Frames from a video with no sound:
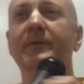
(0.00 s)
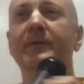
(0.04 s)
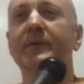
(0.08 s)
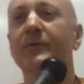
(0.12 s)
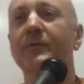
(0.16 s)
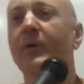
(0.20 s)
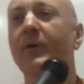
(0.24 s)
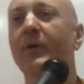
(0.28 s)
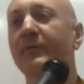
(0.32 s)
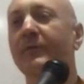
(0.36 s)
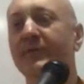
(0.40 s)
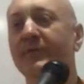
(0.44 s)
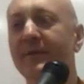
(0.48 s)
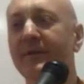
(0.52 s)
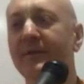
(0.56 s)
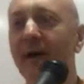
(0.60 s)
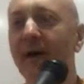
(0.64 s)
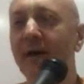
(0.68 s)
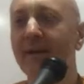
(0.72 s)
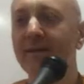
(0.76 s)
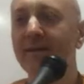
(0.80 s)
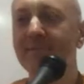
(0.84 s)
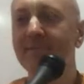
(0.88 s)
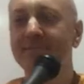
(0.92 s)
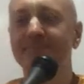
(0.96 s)
dal,
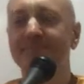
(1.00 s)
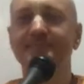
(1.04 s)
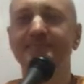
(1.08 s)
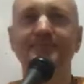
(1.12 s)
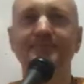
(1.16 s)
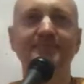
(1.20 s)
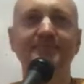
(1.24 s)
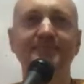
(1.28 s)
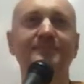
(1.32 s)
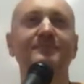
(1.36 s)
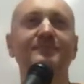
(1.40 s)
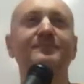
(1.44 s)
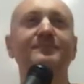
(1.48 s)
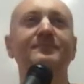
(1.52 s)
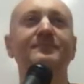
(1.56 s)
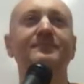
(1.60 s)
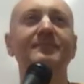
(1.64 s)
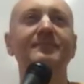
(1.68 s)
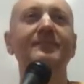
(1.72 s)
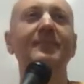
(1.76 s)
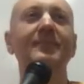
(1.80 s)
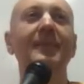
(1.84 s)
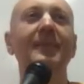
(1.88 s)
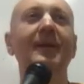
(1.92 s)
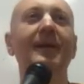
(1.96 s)

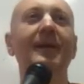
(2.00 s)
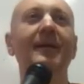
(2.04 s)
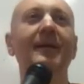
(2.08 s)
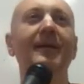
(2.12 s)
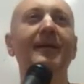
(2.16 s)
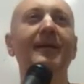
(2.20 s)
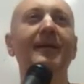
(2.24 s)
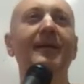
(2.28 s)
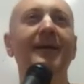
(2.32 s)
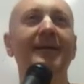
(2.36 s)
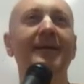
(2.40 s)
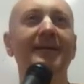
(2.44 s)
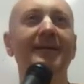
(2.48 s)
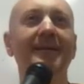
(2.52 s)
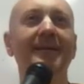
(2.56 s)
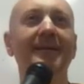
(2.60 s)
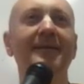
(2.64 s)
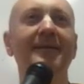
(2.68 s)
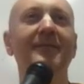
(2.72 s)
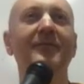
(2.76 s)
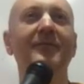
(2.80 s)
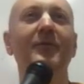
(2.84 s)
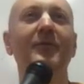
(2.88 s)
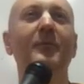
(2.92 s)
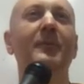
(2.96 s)
and then
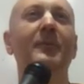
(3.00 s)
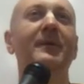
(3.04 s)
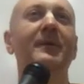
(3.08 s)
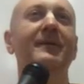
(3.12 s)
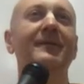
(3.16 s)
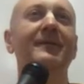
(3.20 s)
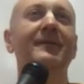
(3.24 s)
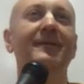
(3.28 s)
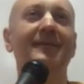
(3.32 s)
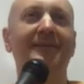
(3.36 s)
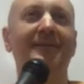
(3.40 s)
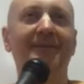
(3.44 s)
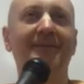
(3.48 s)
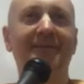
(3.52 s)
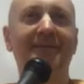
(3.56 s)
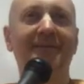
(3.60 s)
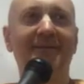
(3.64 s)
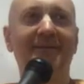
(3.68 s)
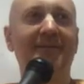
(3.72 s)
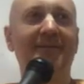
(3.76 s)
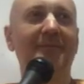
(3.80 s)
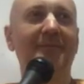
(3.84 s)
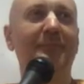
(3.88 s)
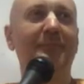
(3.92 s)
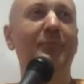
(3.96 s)
somebody
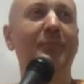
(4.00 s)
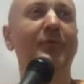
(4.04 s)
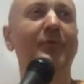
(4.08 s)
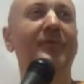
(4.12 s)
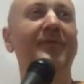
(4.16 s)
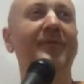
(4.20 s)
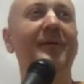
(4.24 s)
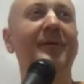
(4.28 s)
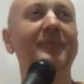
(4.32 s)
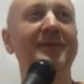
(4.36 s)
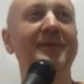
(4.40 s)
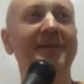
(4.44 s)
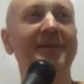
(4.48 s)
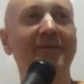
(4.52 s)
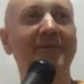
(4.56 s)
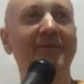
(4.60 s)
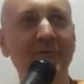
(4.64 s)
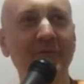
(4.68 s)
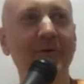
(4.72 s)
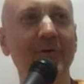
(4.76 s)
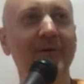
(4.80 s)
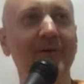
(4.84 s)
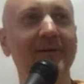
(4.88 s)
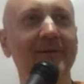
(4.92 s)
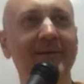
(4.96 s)
puts something
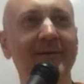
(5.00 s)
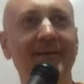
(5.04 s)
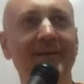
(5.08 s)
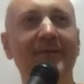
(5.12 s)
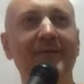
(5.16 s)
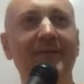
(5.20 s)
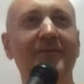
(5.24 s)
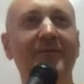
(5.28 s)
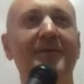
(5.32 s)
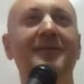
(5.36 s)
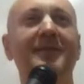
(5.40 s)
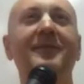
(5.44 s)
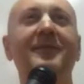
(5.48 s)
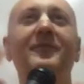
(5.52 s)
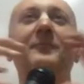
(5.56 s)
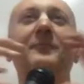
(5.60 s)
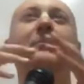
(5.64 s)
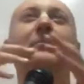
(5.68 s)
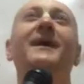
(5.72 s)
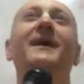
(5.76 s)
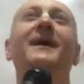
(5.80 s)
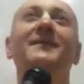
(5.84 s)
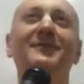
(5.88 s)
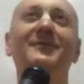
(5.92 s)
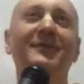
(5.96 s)
solid and everything
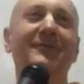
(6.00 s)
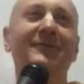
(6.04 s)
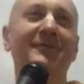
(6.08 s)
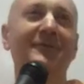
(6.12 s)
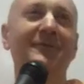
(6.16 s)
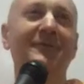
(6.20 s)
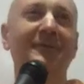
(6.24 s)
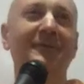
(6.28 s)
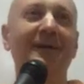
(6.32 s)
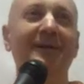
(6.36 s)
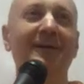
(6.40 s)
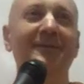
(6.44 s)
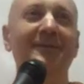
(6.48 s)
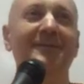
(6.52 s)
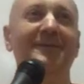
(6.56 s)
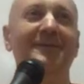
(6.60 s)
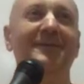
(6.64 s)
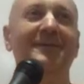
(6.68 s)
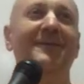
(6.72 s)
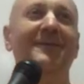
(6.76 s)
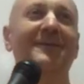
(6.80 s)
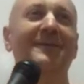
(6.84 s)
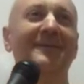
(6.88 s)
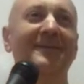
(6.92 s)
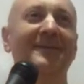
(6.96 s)
splashes around, you know.
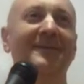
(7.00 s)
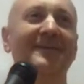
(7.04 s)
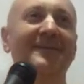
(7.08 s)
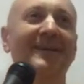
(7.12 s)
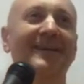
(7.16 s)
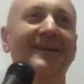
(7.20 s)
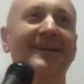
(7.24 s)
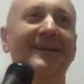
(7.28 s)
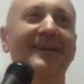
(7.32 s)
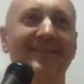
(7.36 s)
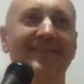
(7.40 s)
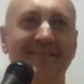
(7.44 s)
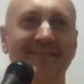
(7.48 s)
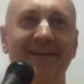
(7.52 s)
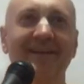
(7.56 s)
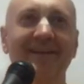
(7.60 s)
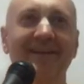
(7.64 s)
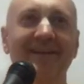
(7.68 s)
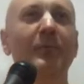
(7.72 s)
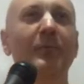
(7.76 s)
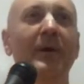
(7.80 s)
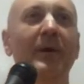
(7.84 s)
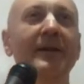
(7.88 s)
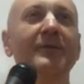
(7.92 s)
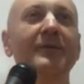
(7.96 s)
Is that the
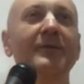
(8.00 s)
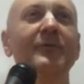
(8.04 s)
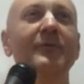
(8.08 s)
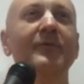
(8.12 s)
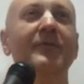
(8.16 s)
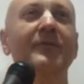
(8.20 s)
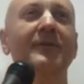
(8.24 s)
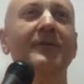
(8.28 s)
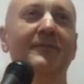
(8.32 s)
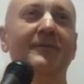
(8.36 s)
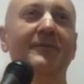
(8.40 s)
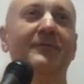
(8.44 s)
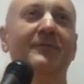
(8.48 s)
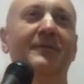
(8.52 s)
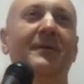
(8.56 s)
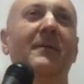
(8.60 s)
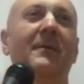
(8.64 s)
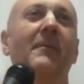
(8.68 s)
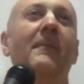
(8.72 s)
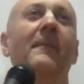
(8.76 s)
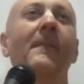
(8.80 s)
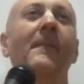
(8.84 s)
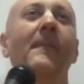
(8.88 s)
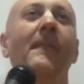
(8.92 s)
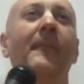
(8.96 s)
way to serve?
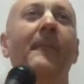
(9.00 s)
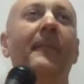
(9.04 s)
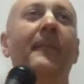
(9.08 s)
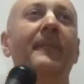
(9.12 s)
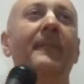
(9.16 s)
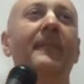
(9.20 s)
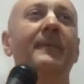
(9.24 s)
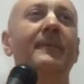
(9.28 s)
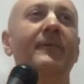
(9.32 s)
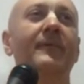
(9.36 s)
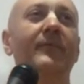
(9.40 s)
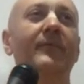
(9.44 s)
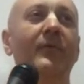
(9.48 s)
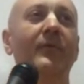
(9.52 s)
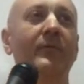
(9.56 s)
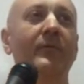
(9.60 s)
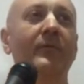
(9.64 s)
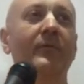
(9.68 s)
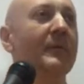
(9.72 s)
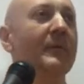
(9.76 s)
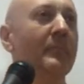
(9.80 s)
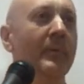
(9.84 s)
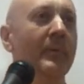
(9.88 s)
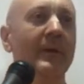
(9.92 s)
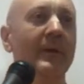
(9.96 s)
So
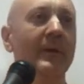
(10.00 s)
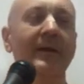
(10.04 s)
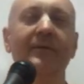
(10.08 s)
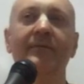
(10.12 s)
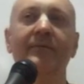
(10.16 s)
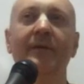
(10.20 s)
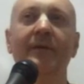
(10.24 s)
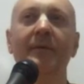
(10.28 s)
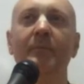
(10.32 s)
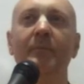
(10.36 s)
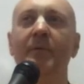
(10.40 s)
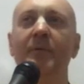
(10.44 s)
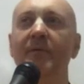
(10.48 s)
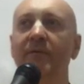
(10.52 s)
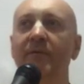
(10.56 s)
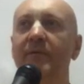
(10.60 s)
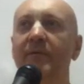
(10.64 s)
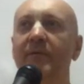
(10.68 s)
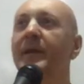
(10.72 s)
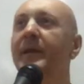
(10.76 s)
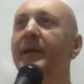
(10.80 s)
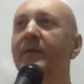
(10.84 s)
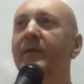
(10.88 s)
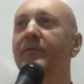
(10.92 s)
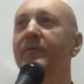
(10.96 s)
simple examples,
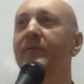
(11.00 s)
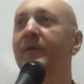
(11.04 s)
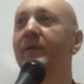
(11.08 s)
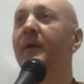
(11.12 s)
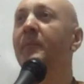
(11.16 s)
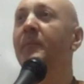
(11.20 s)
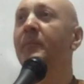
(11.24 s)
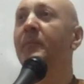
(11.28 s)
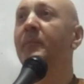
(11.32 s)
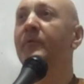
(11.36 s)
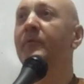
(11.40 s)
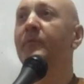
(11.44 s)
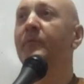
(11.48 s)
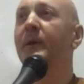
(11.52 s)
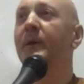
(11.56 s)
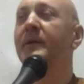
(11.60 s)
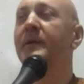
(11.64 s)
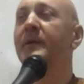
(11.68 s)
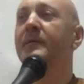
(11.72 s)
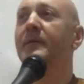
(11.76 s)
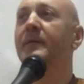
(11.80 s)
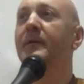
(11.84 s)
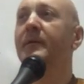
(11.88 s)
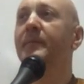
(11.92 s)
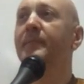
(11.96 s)
silly examples,
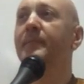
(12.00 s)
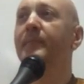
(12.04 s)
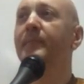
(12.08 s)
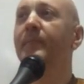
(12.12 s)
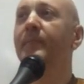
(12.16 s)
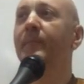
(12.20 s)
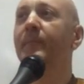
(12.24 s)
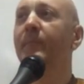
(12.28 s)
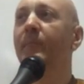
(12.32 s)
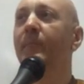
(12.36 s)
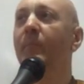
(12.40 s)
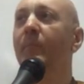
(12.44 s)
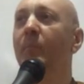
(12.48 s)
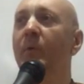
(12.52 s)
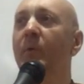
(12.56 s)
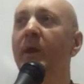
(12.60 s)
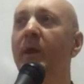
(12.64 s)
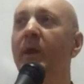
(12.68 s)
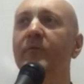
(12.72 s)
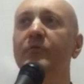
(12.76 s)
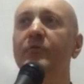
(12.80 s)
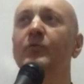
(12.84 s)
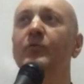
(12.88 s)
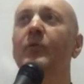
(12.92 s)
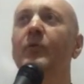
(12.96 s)
but we
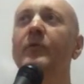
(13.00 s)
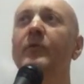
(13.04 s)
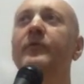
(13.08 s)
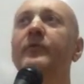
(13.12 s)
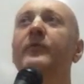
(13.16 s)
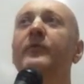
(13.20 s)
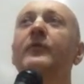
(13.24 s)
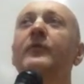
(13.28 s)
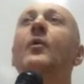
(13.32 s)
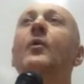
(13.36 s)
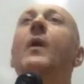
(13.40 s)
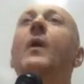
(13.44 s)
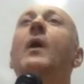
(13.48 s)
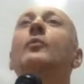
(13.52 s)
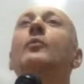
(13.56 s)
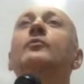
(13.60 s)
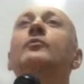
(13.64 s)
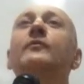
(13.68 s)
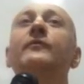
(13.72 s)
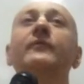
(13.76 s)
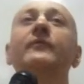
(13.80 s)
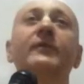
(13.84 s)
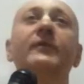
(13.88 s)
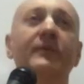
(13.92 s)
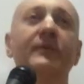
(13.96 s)
have to also know how to
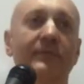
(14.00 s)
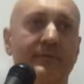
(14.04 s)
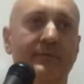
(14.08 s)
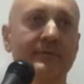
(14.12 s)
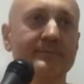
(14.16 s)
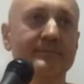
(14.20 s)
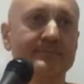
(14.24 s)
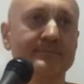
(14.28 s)
serve.